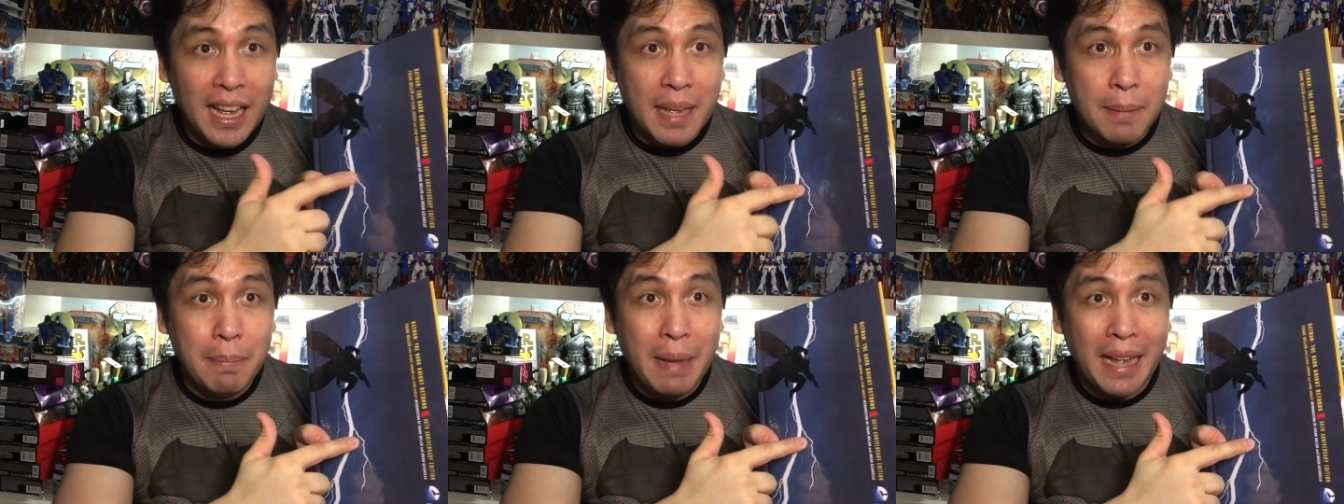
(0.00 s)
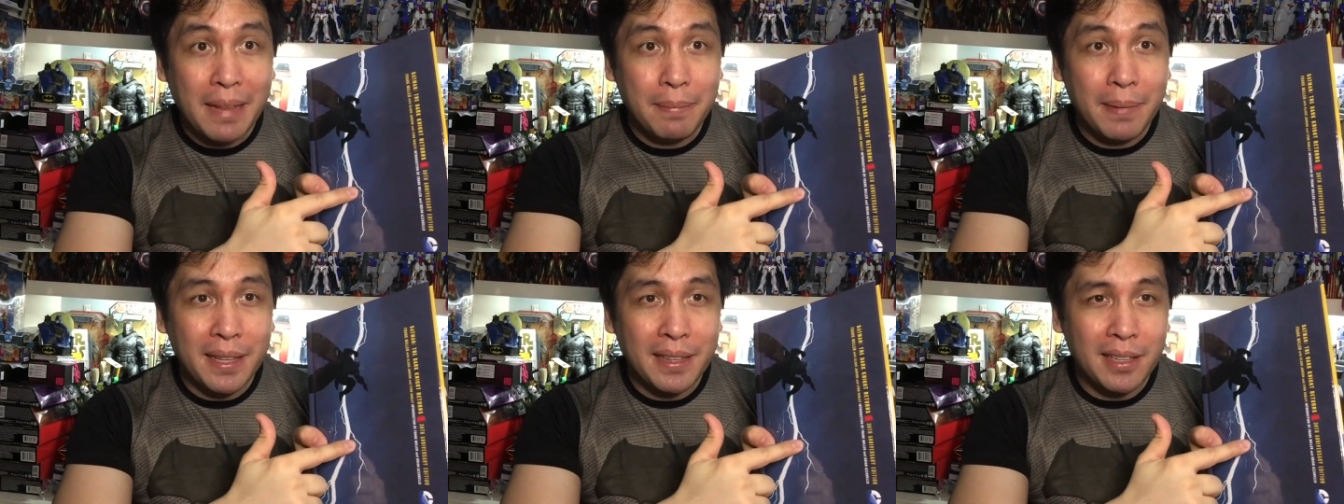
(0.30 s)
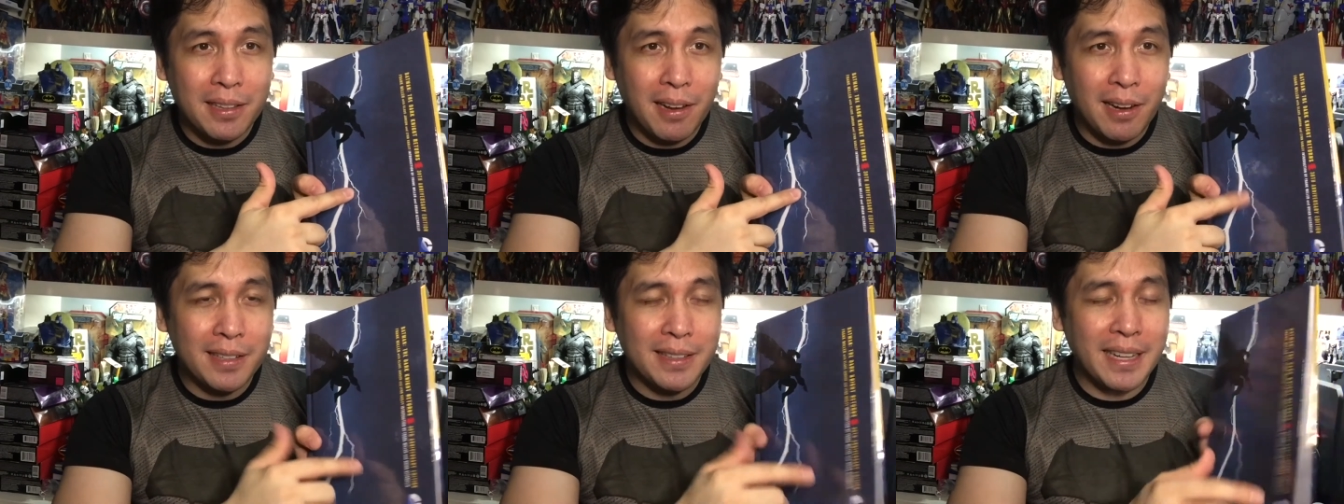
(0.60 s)
Batman
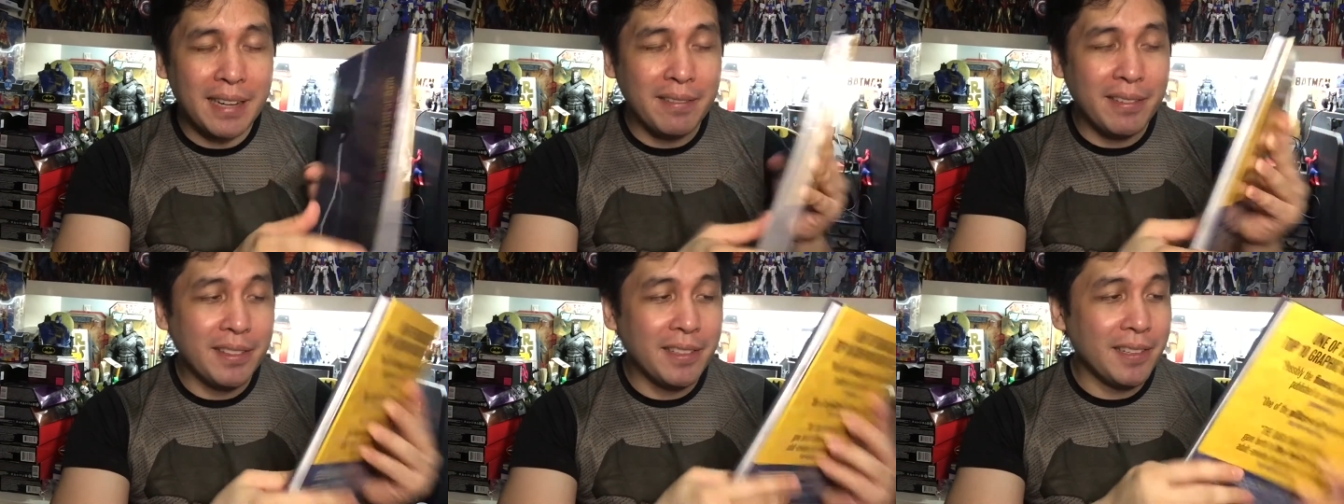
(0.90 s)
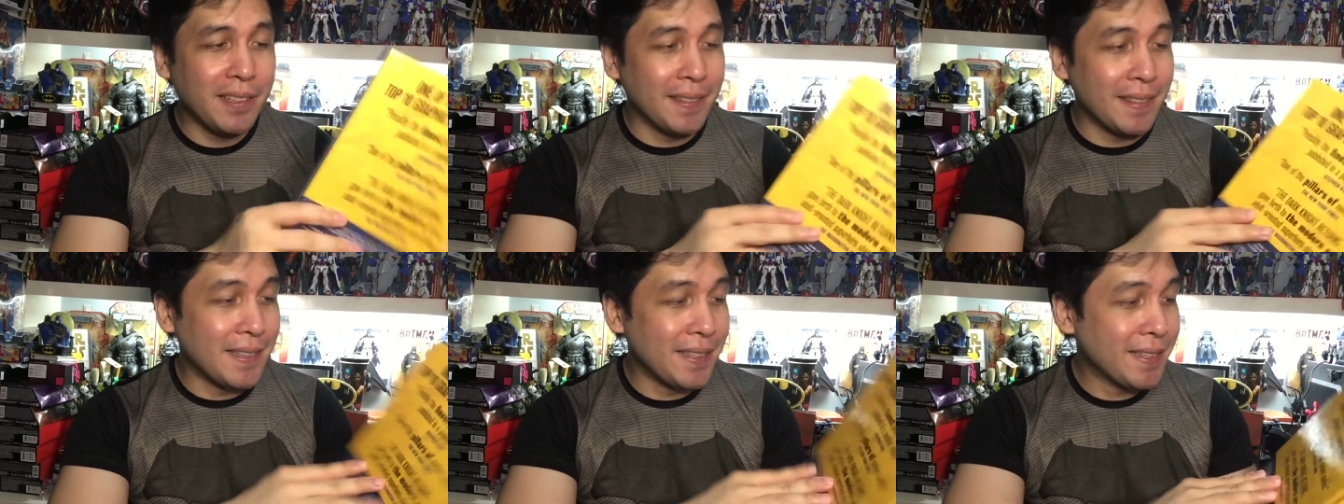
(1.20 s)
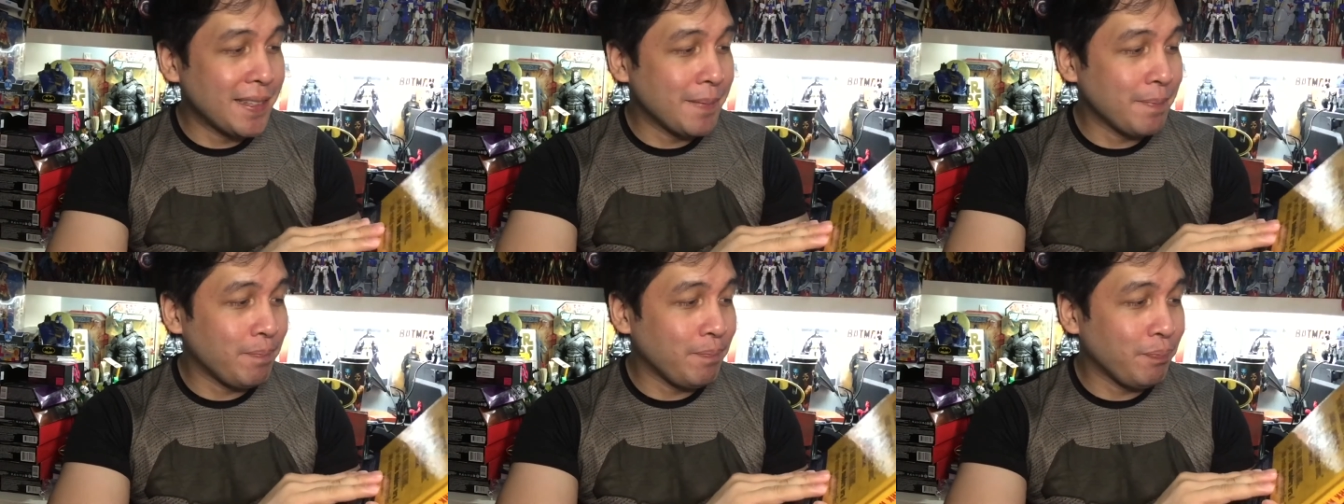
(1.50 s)
The Dark Knight
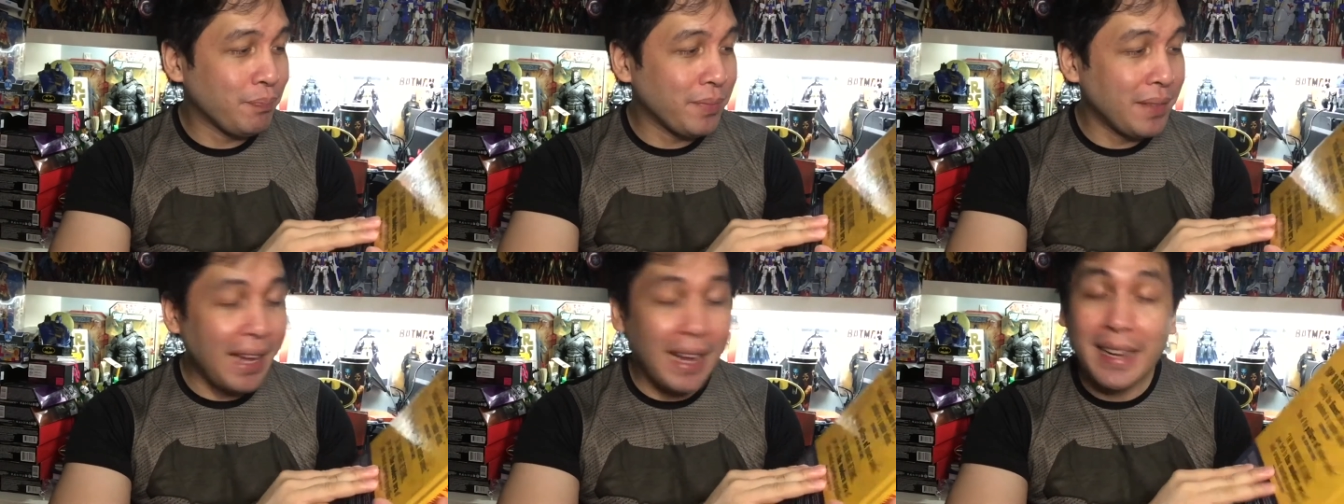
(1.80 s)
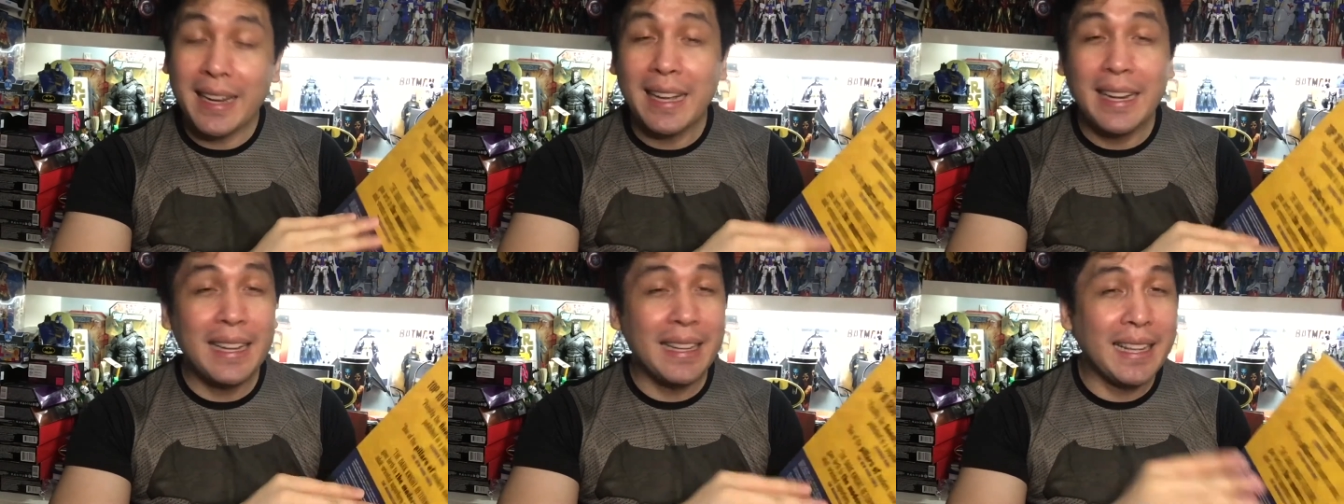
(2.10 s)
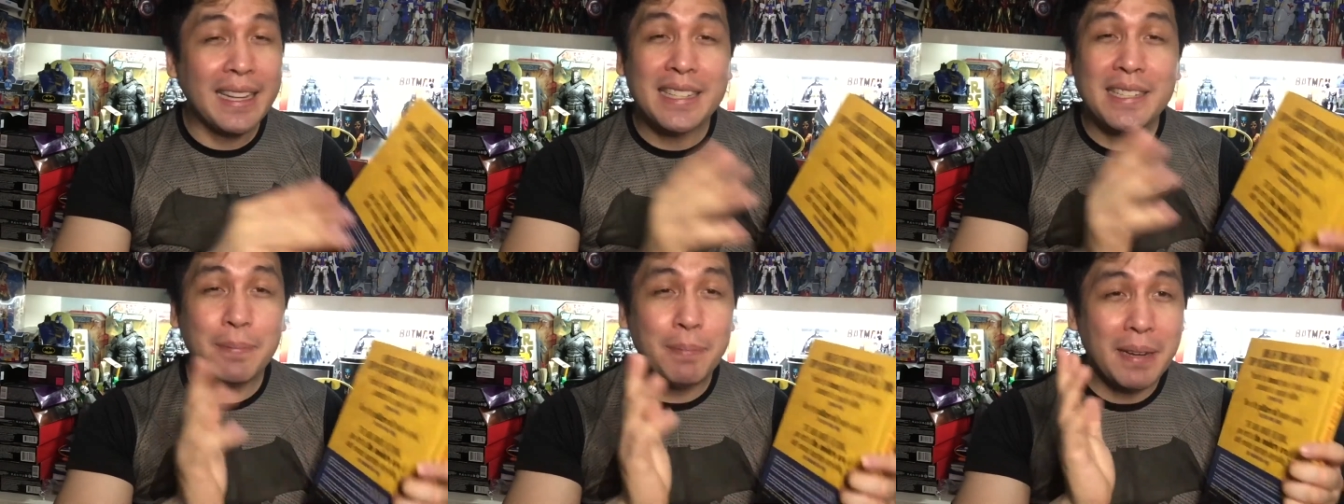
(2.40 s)
Returns. I cannot
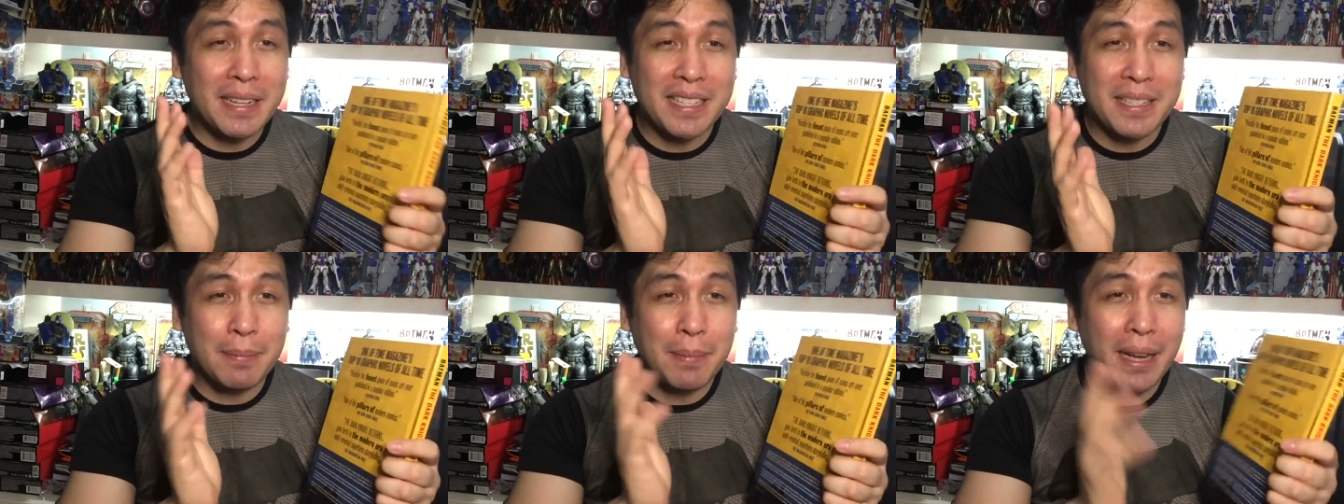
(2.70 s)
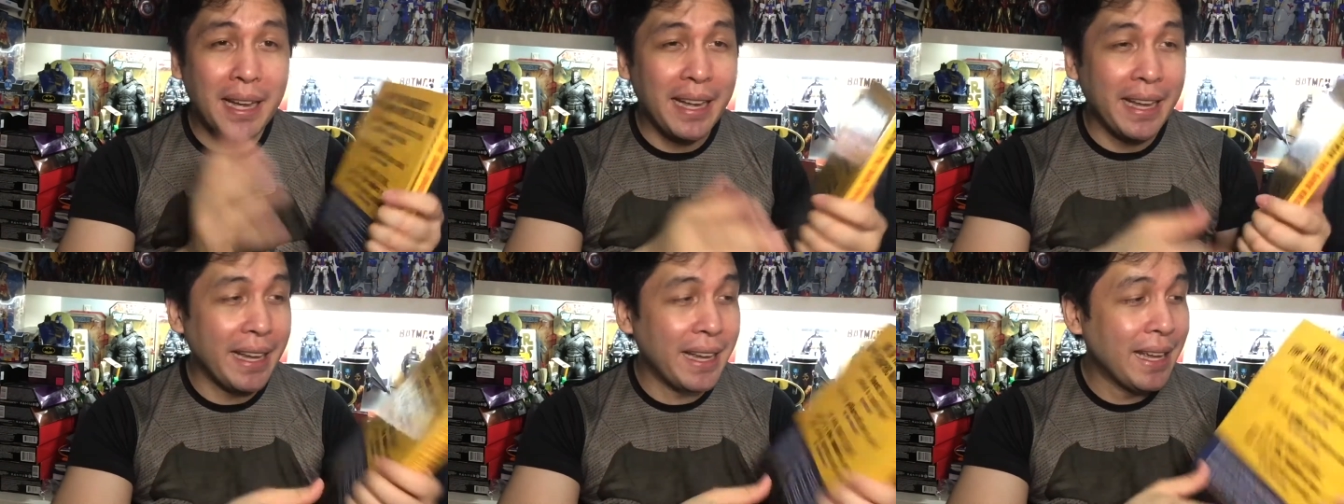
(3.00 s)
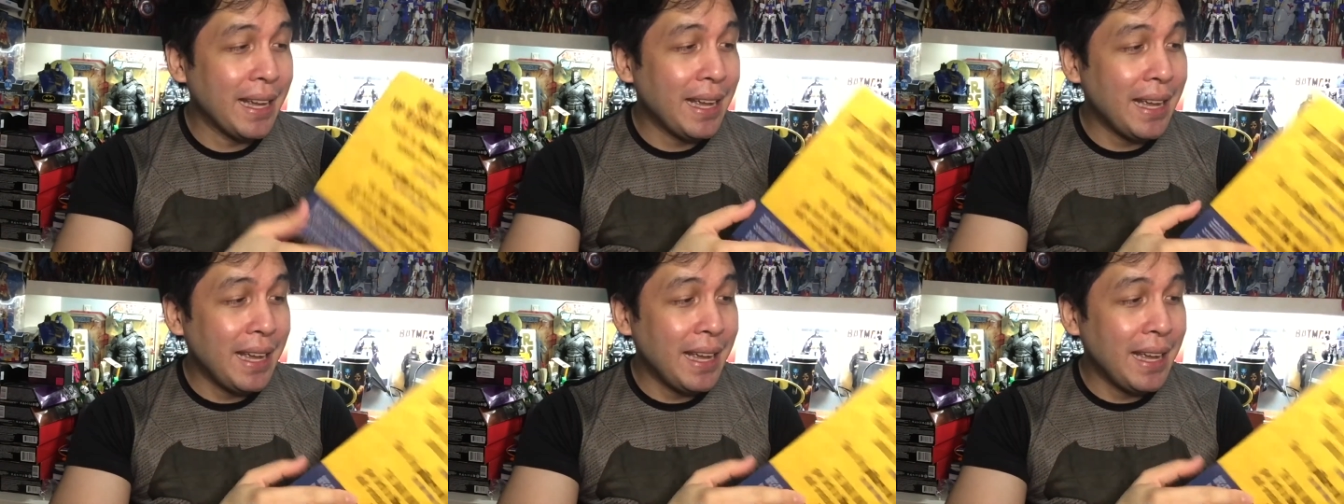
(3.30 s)
express my